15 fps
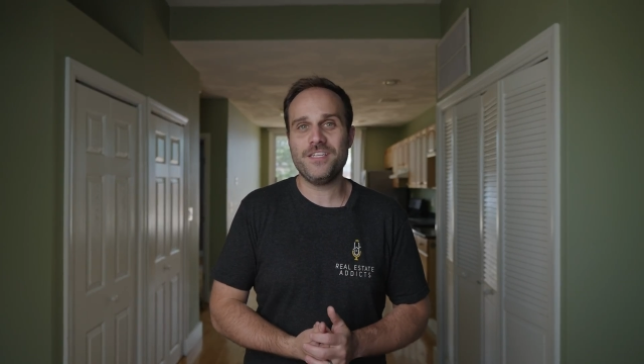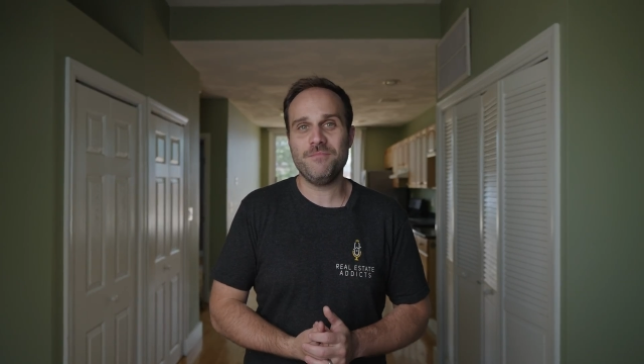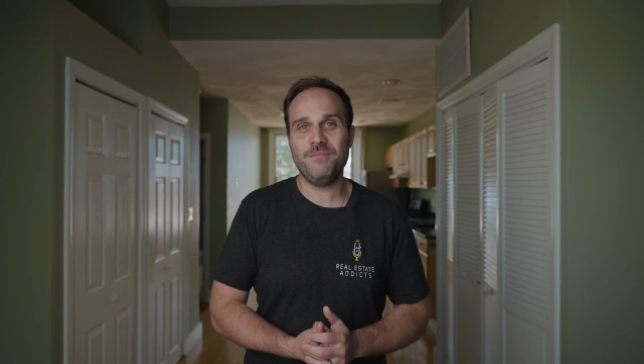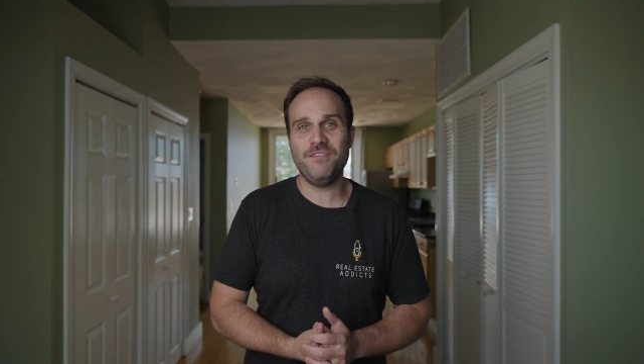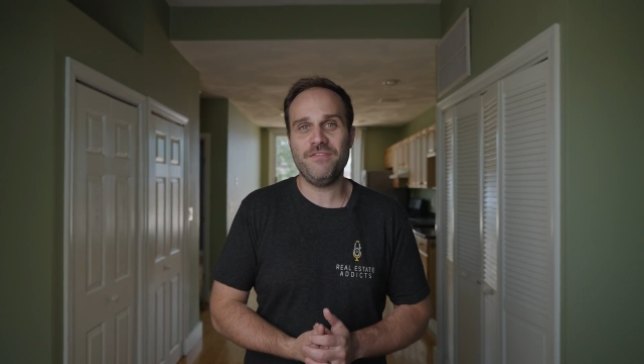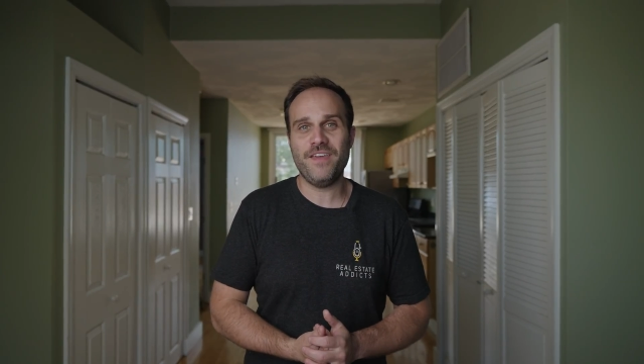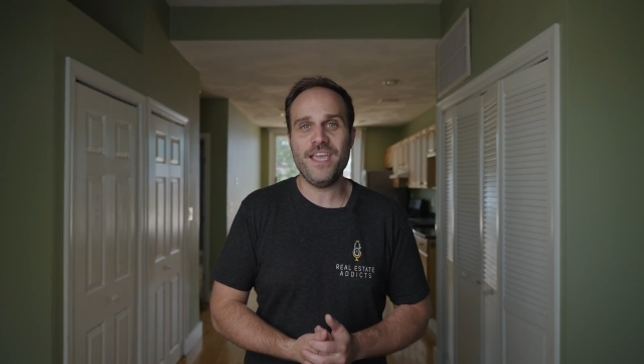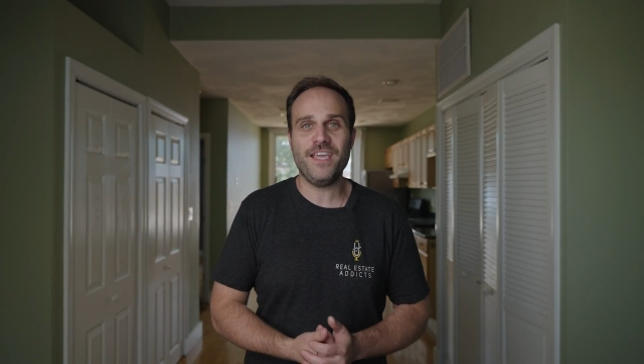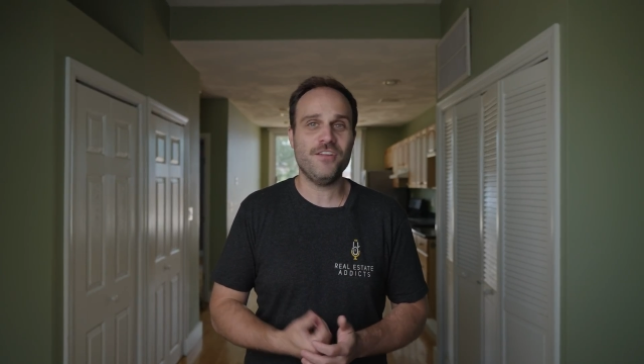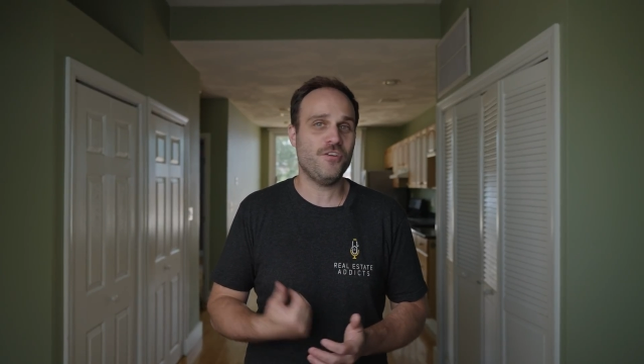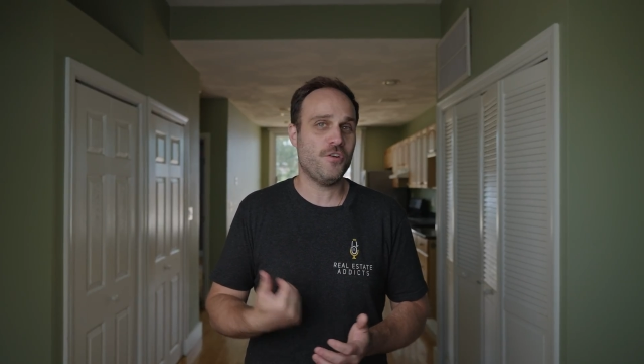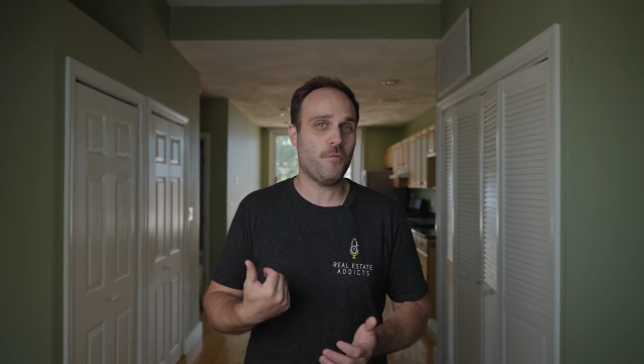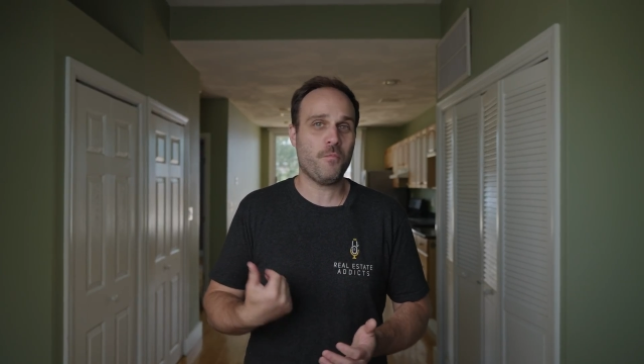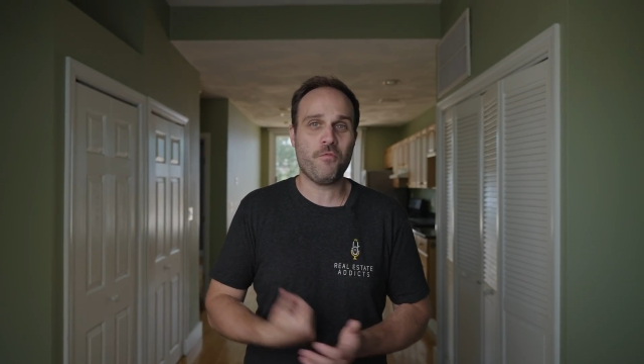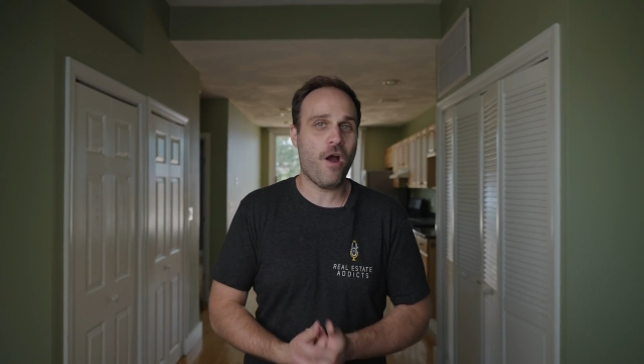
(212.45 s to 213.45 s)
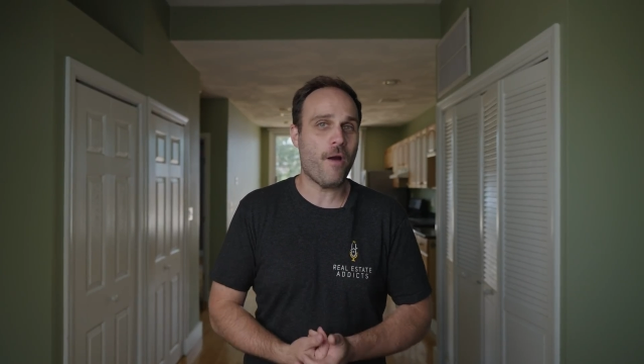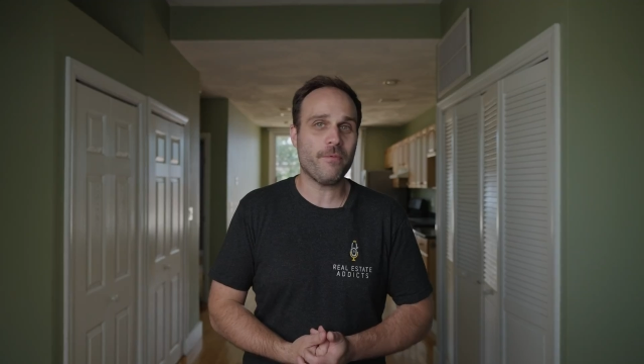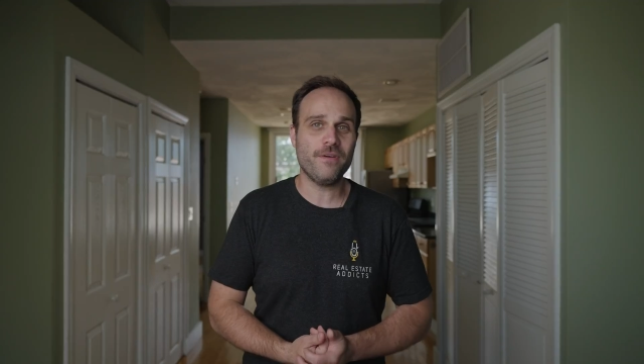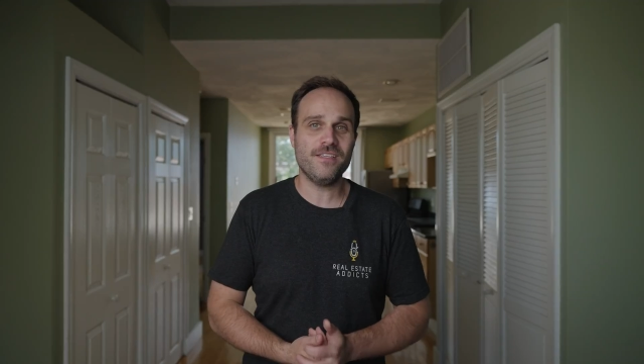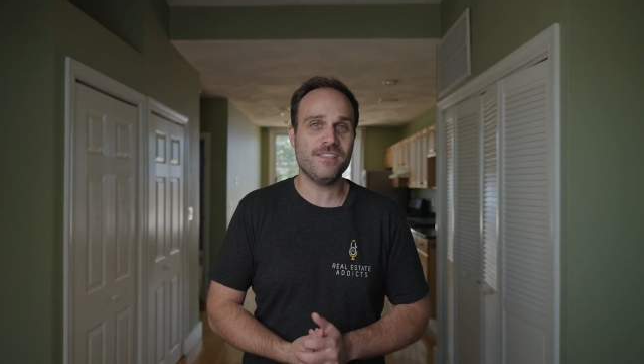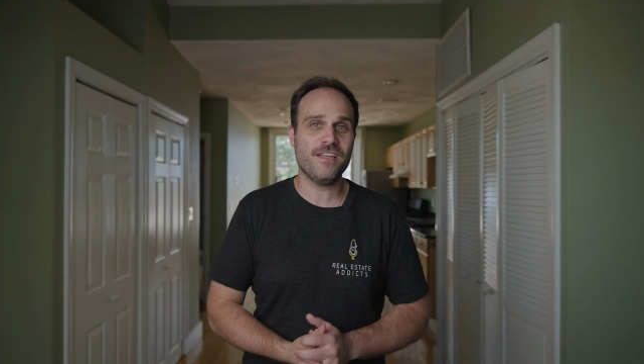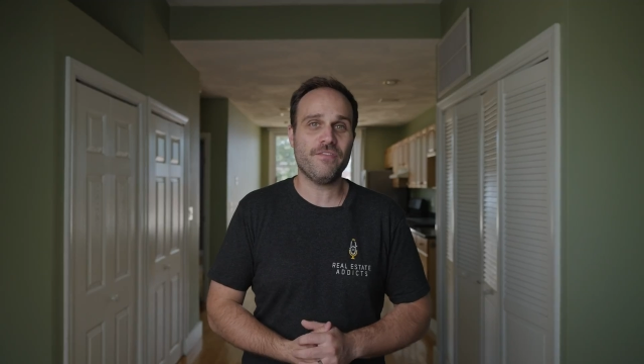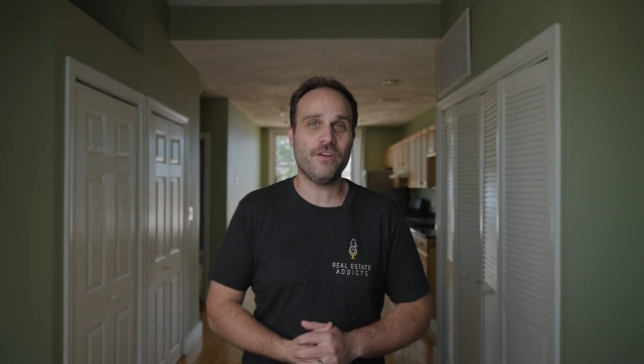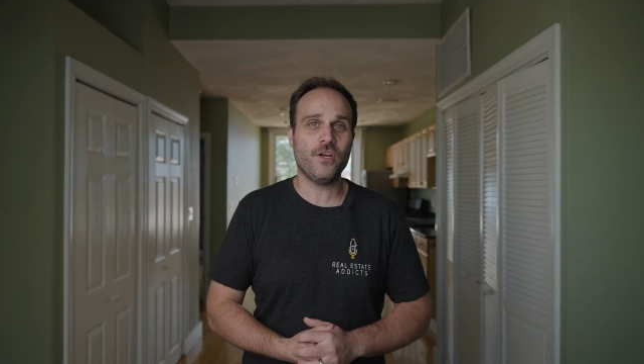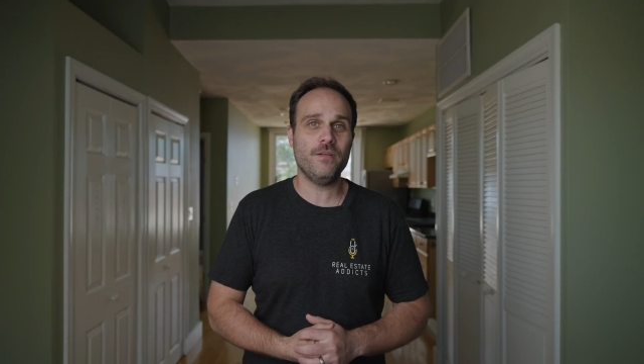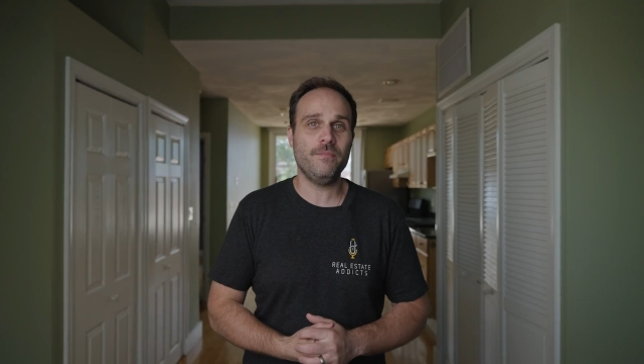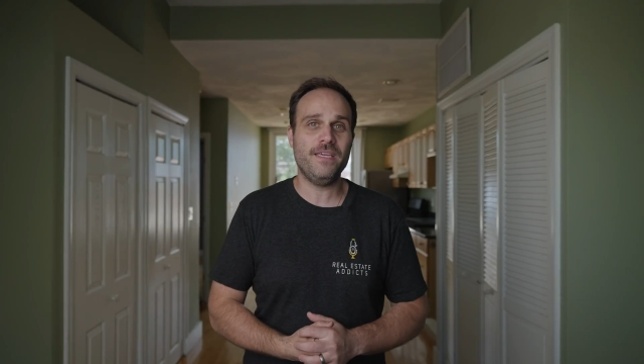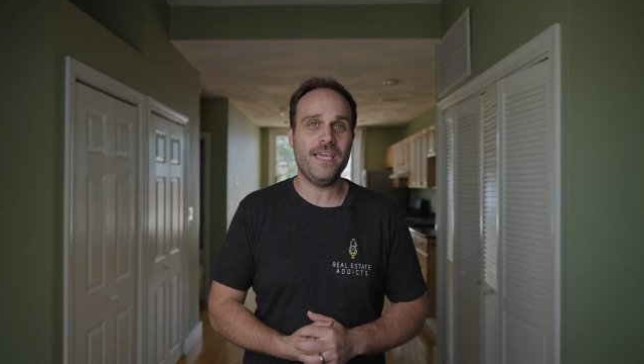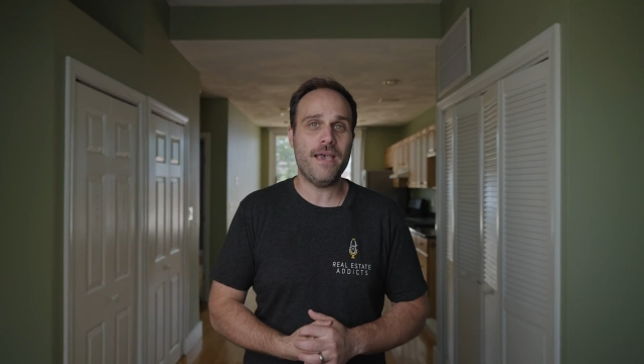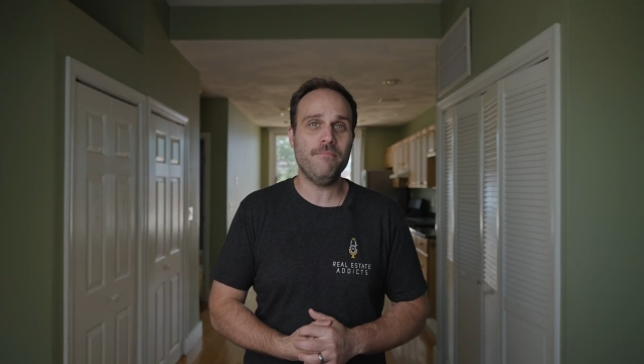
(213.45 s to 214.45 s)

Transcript: to be vacant and your property is never going to be